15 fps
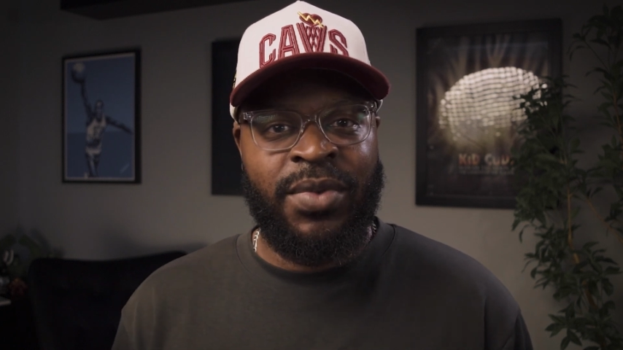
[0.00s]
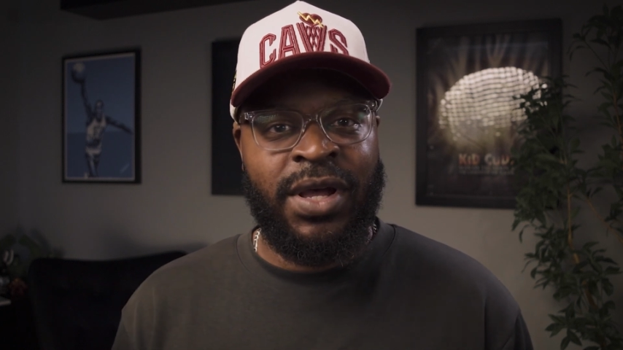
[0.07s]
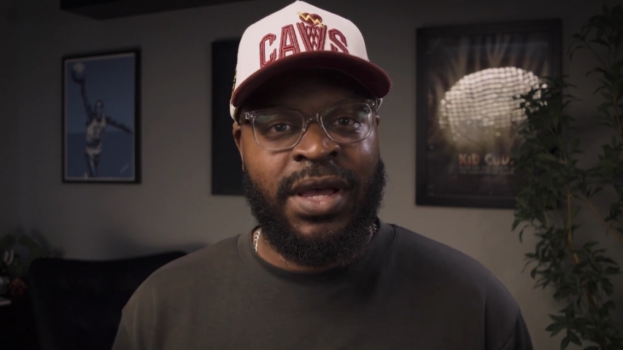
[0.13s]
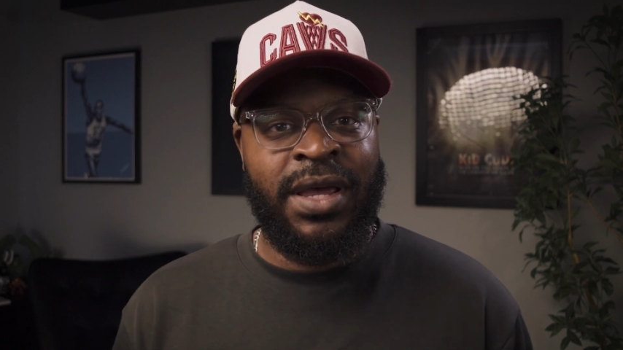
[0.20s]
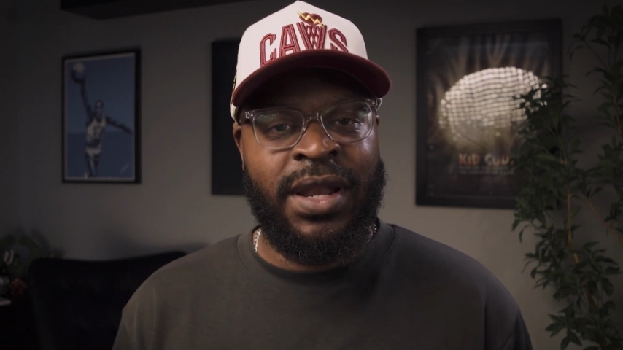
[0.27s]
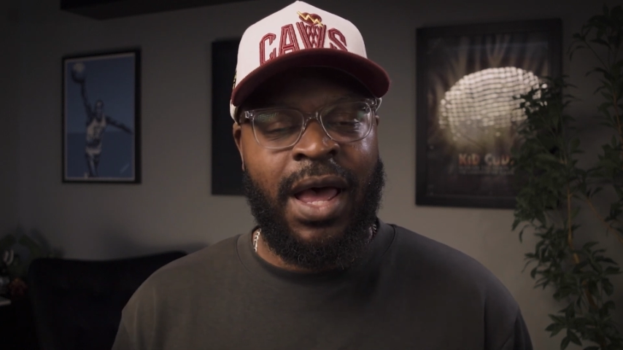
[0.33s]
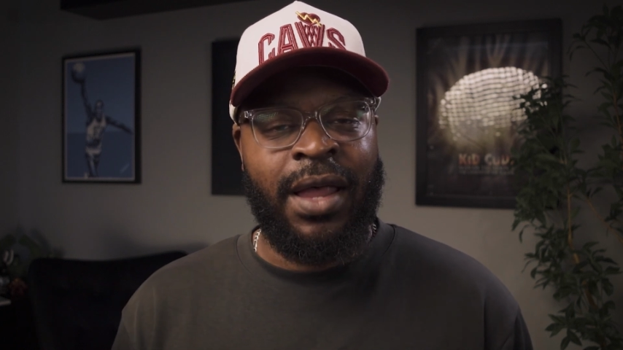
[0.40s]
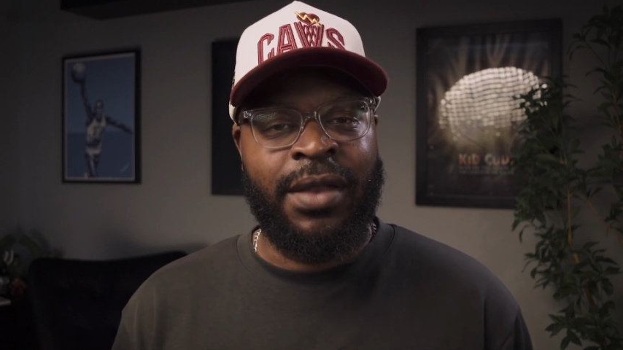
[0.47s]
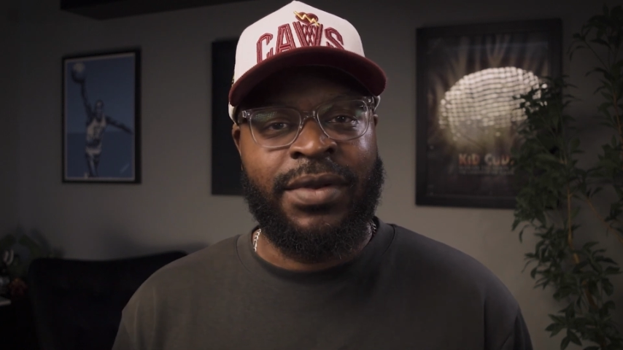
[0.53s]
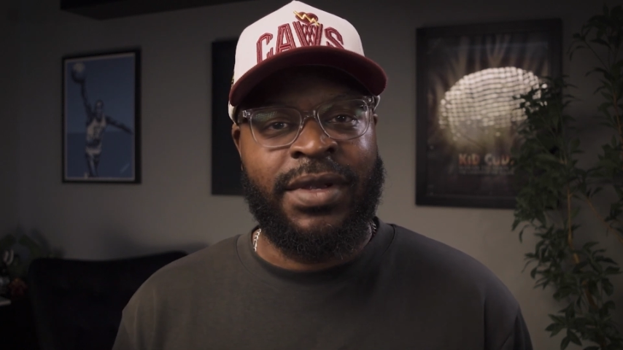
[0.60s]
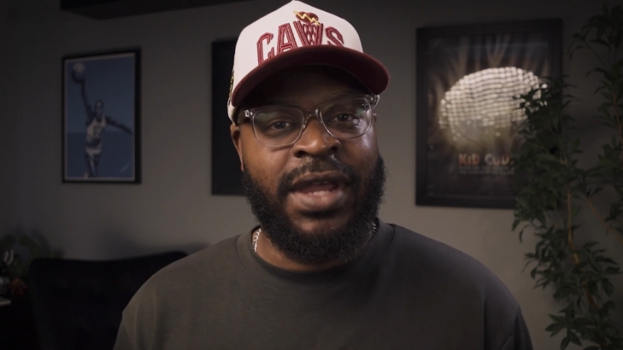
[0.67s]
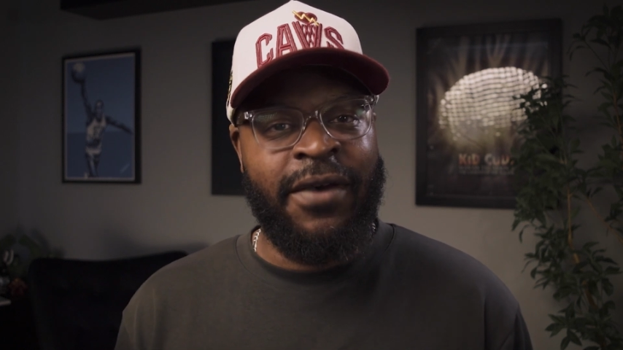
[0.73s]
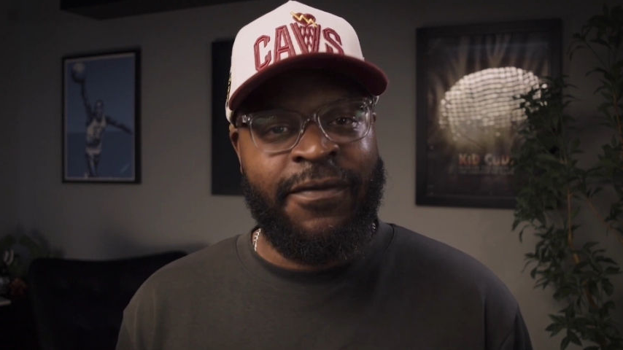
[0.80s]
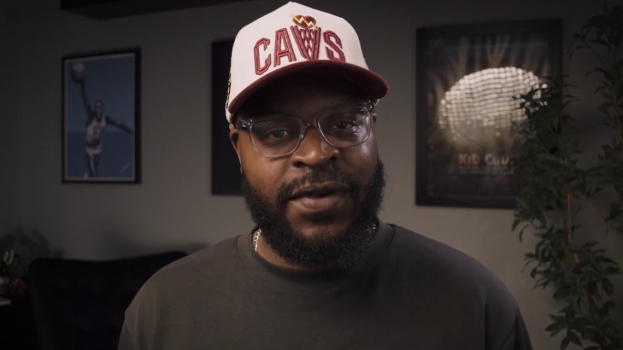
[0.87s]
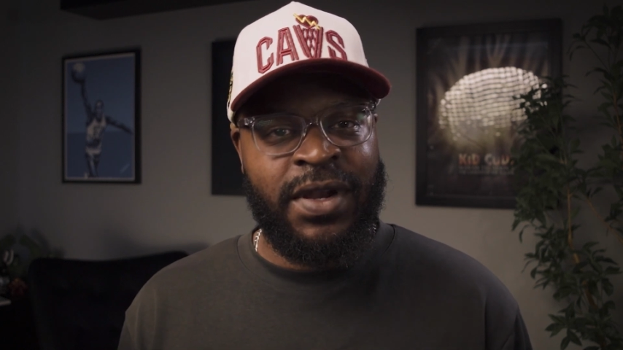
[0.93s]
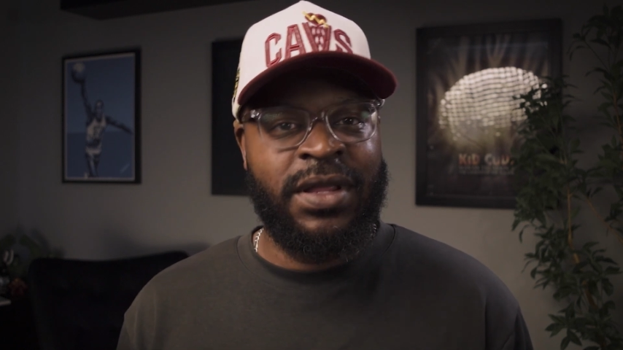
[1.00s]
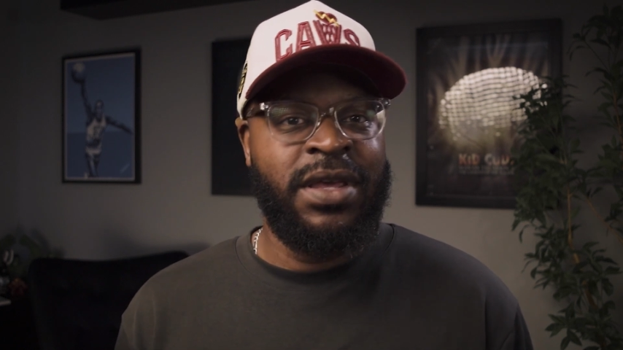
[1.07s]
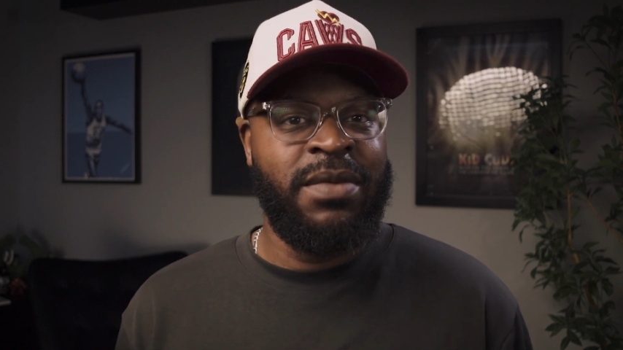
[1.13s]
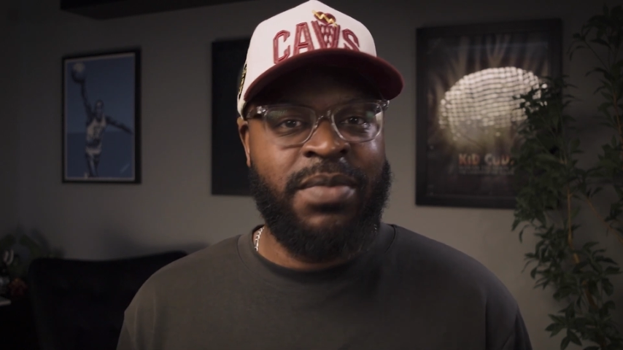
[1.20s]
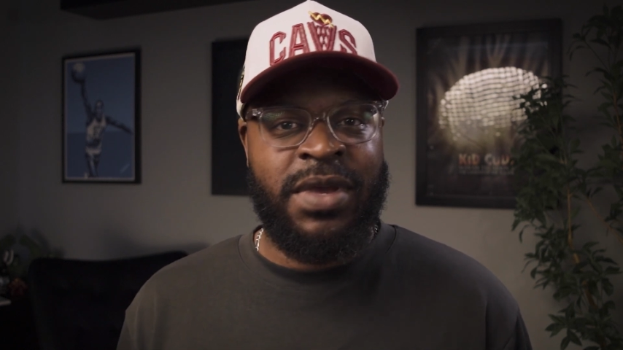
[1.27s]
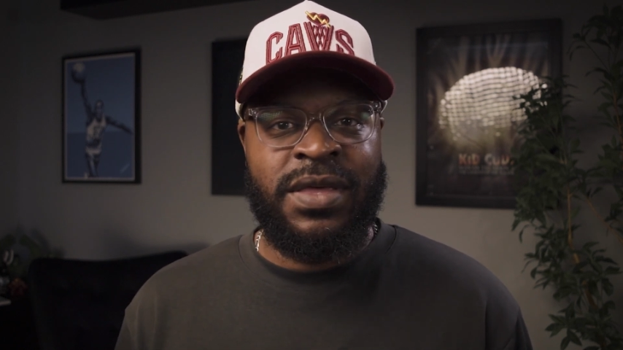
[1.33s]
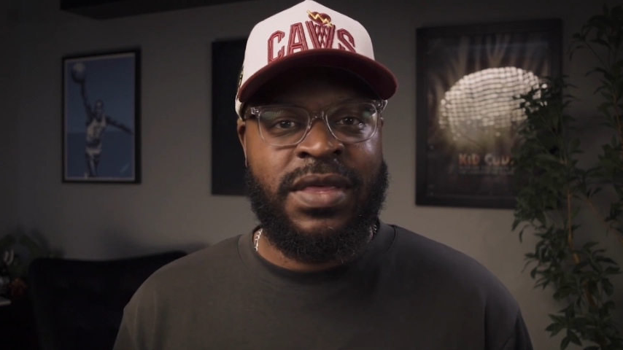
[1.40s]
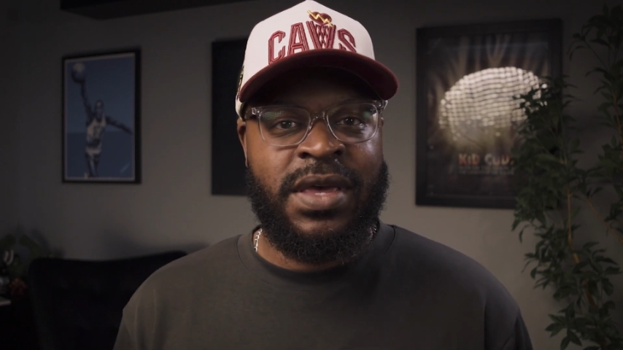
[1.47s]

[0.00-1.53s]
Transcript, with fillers: but I'll definitely be